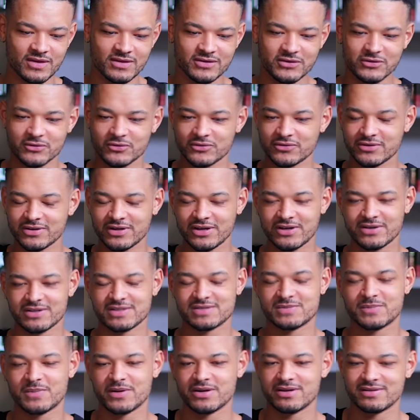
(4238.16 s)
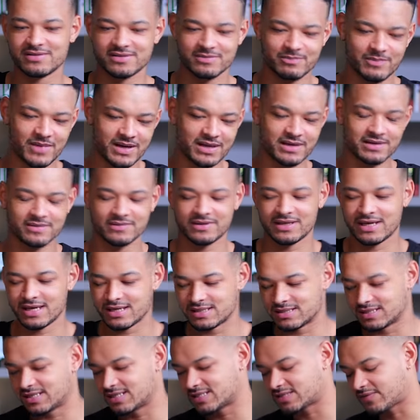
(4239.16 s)
your you know experience many
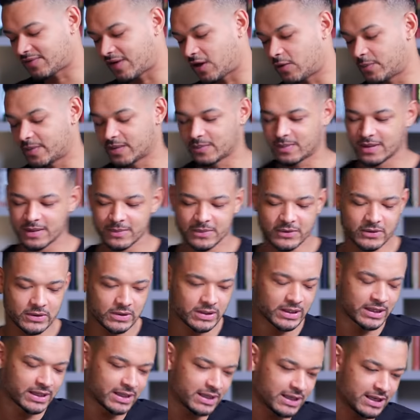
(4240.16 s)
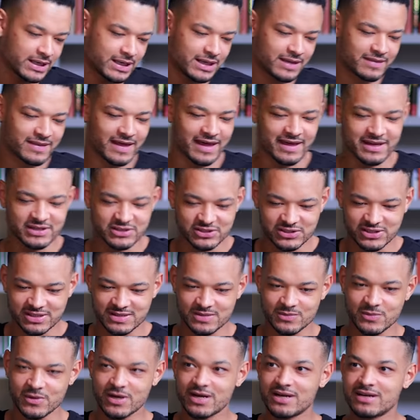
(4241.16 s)
years of helping people that it just
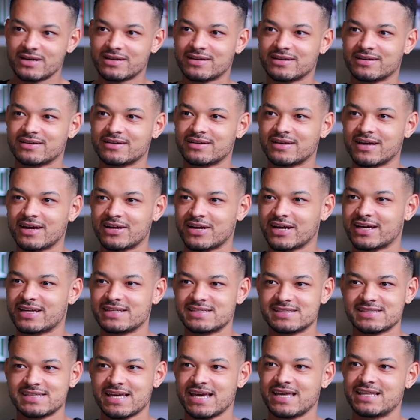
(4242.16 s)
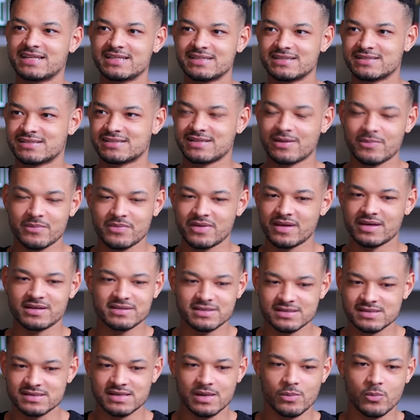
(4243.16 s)
doesn't work and i can say that something
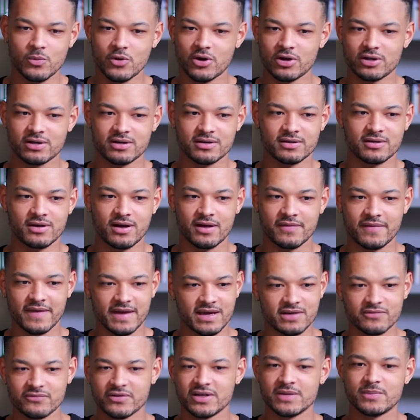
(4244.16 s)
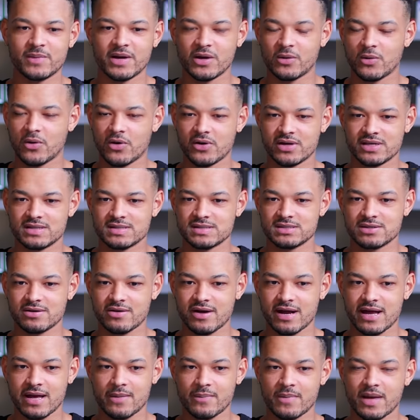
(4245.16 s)
to someone they can read my quote on
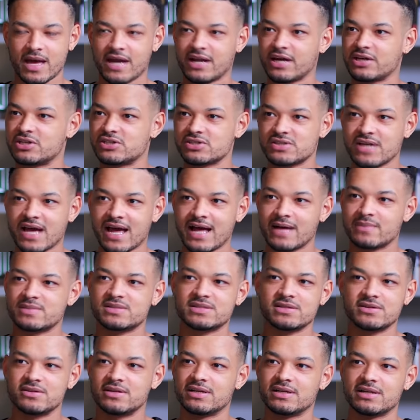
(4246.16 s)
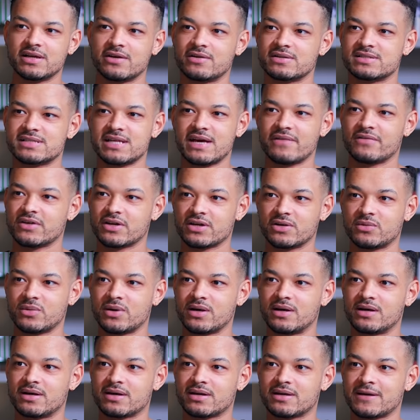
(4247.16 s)
instagram and i just absolutely know it's never going to
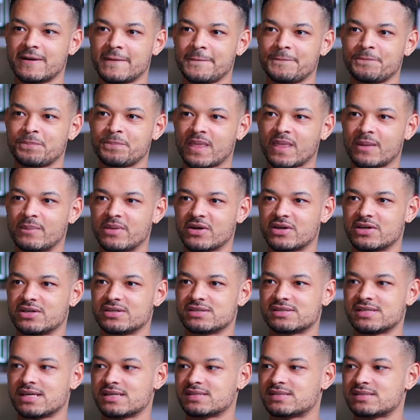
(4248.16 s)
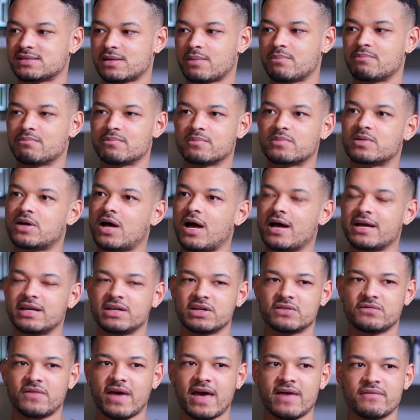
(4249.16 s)
work because there's some
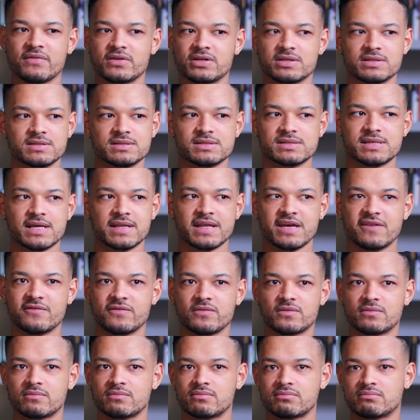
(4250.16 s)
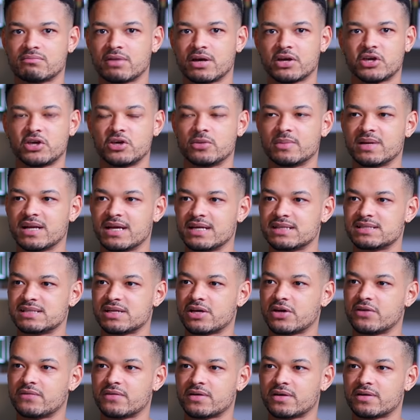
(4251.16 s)
kind of evidence that they've
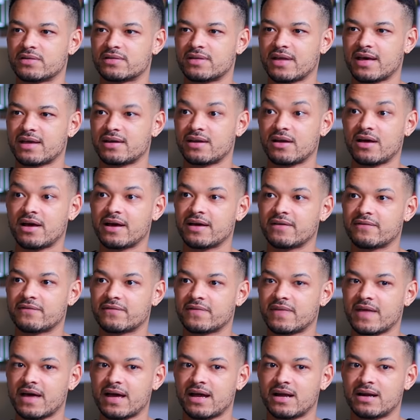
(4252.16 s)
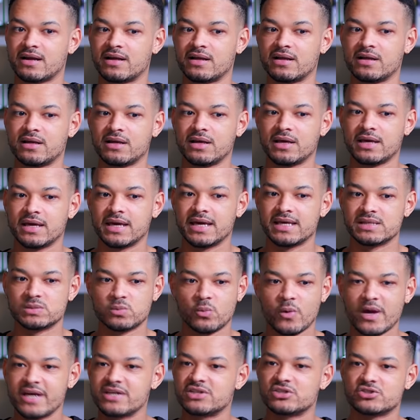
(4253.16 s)
accumulated over their life that is
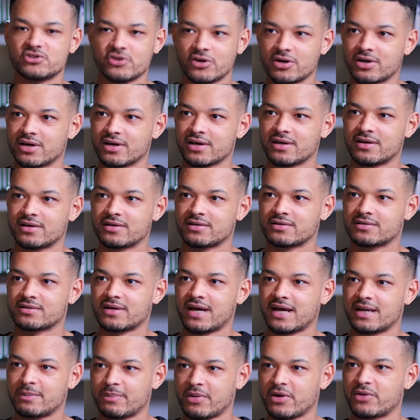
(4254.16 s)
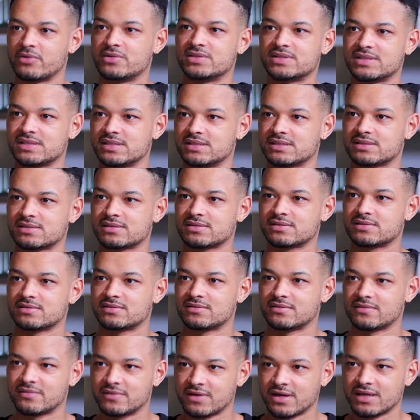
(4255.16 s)
way stronger and opposes
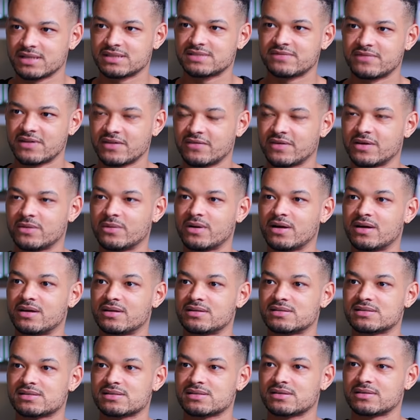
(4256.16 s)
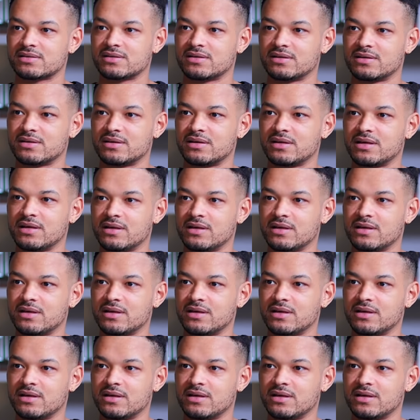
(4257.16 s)
nice fluffy words. Yeah.